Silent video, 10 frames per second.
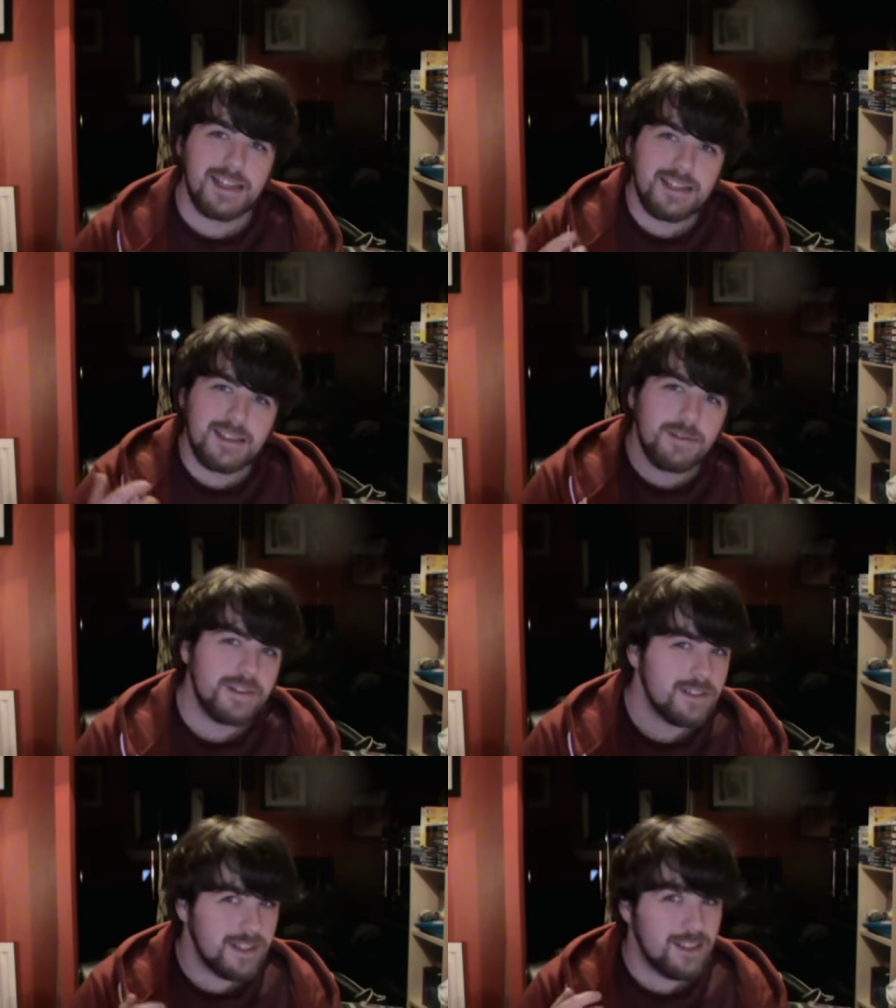some of
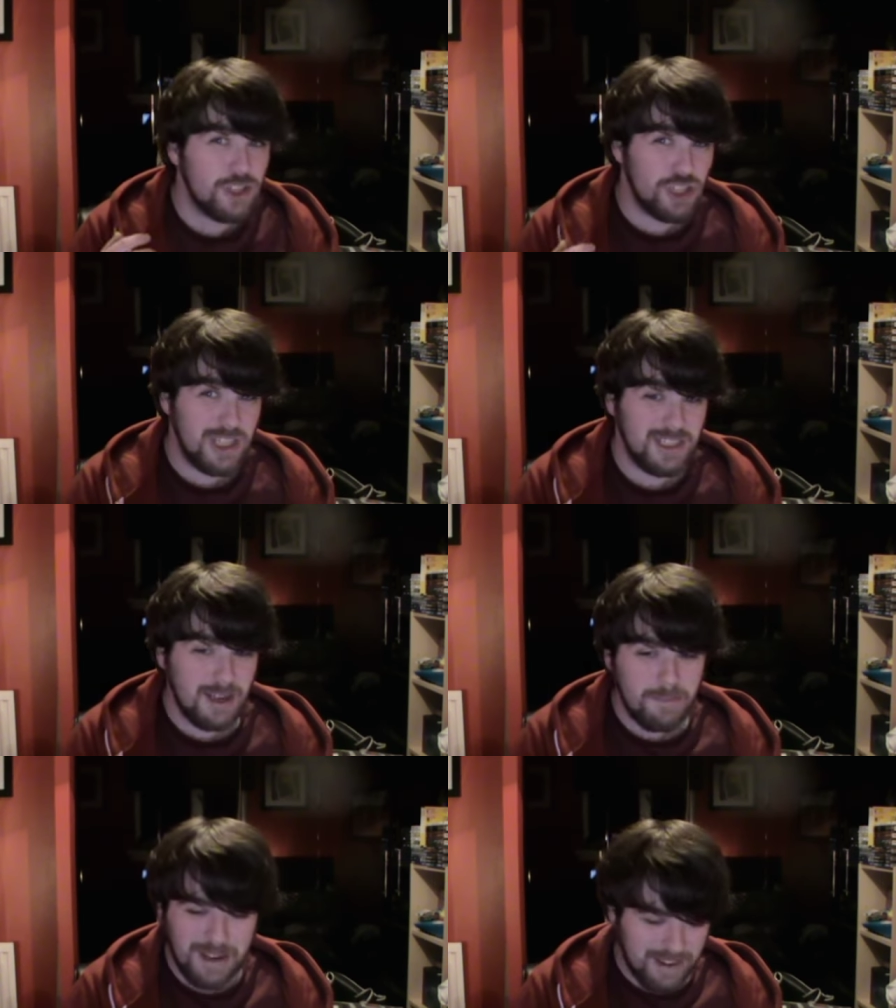it's very
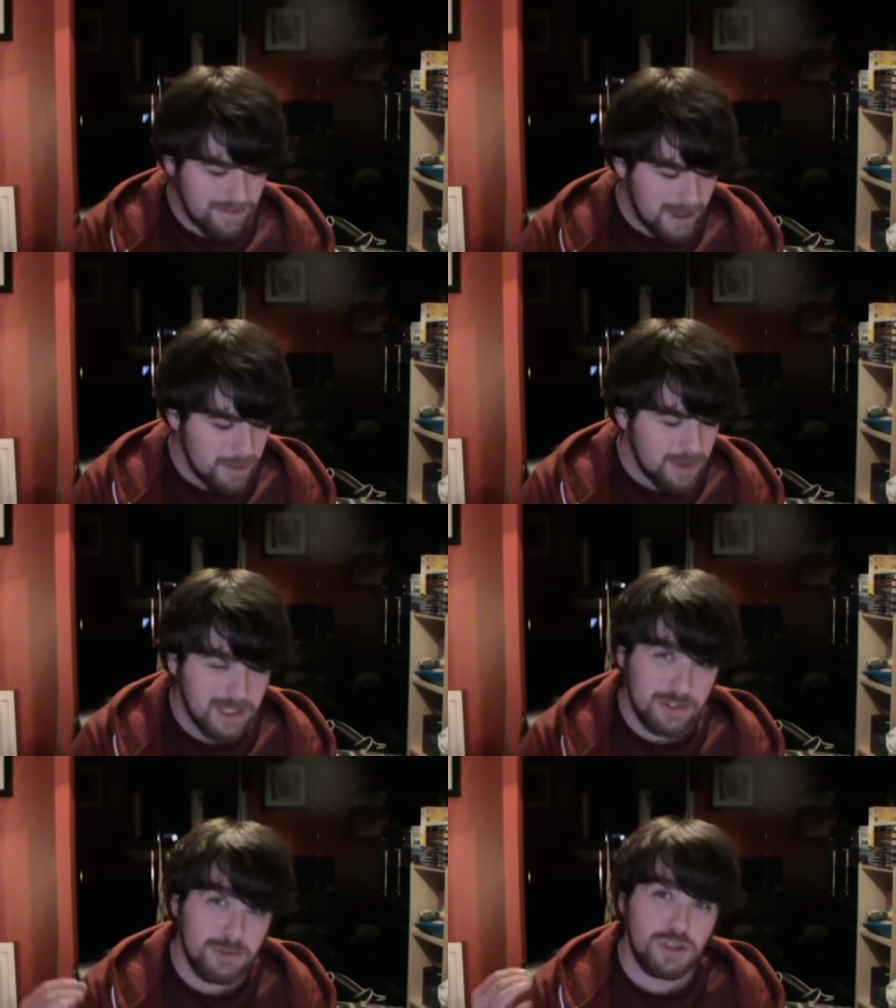cheesy, but I think
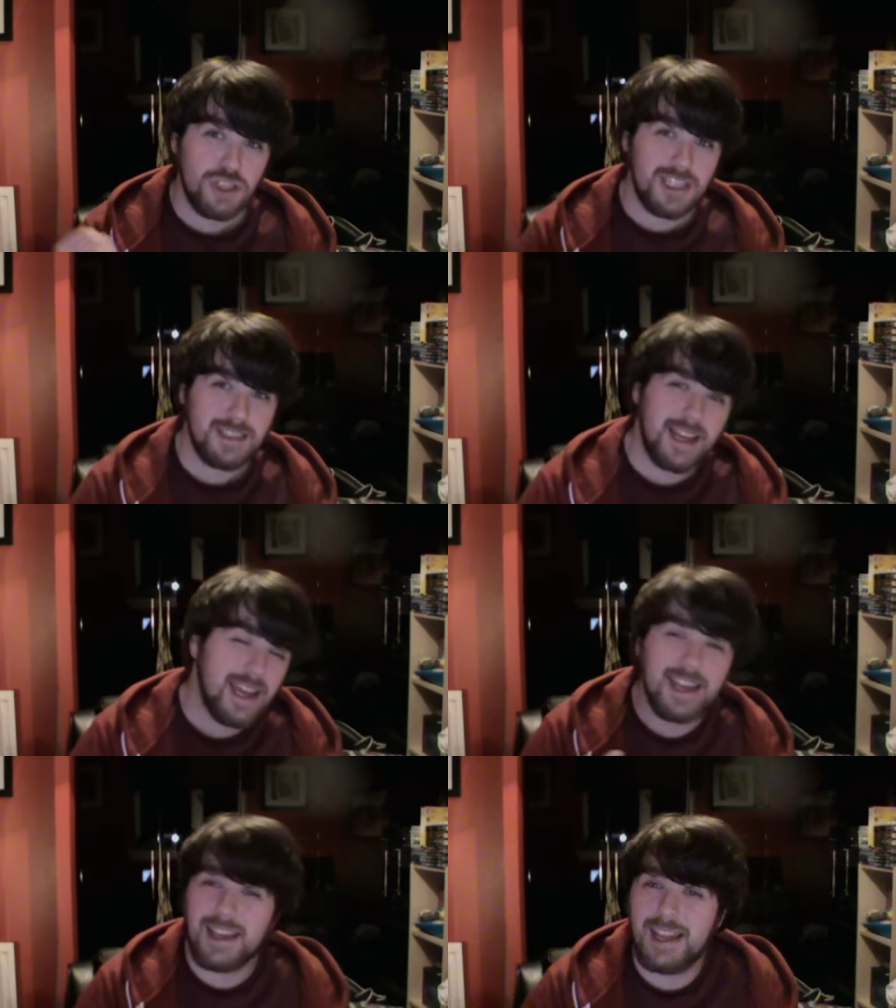because it's so
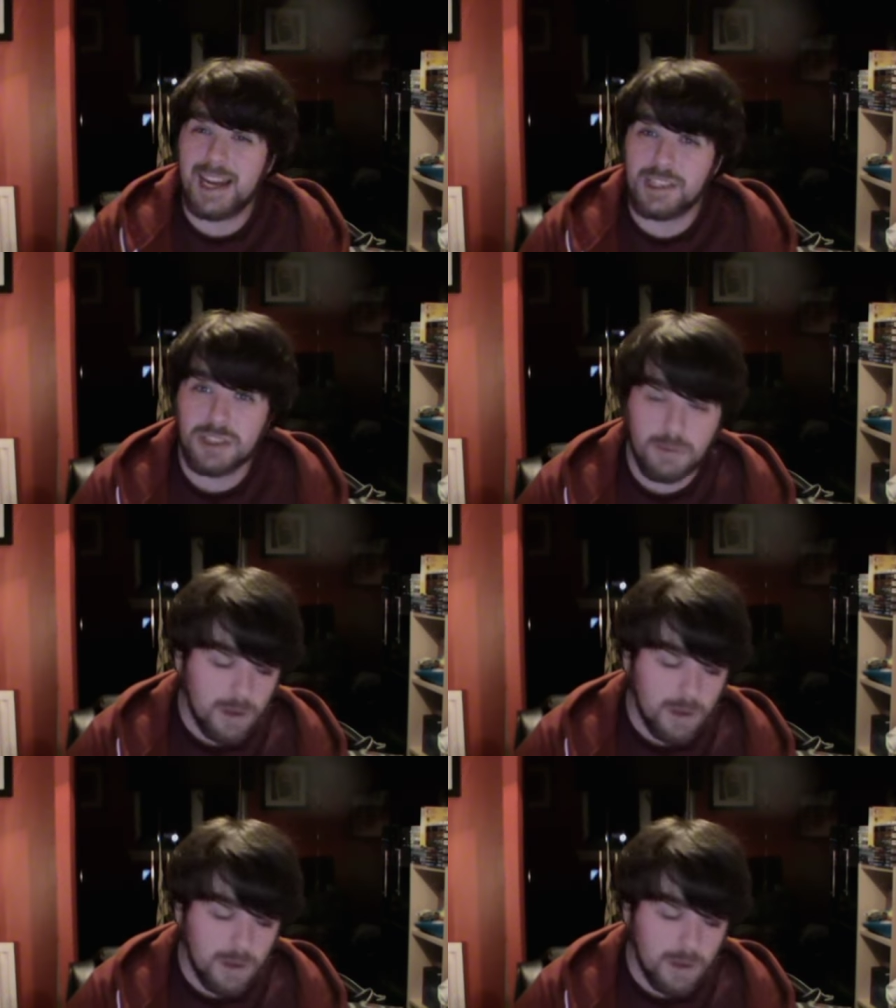cheesy, it actually